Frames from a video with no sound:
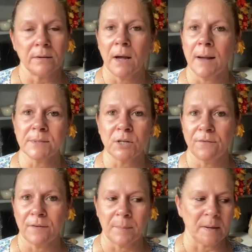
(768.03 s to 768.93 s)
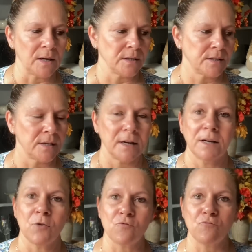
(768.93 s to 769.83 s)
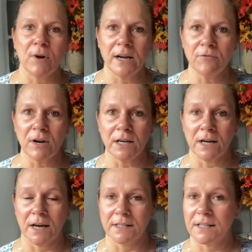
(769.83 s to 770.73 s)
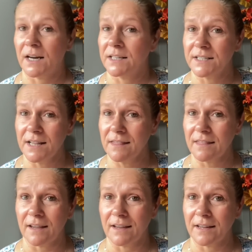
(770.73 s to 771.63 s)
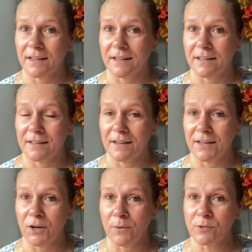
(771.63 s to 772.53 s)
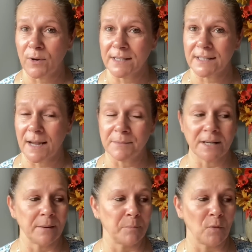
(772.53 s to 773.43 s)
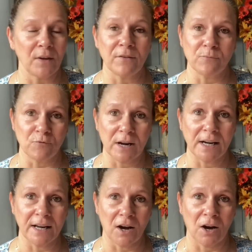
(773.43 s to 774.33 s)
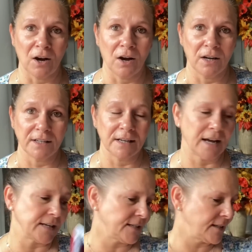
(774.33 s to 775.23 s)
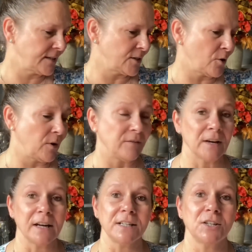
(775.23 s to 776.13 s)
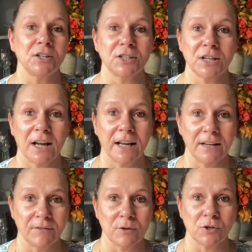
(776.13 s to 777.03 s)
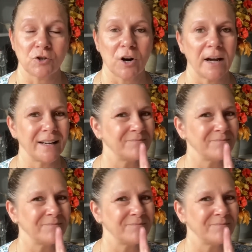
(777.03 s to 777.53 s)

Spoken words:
Absolutely fabulous, really, really nice. And I didn't think, you know, I was quite skeptic, but they really are nice. So if you like your Turkish Delight, give those a try.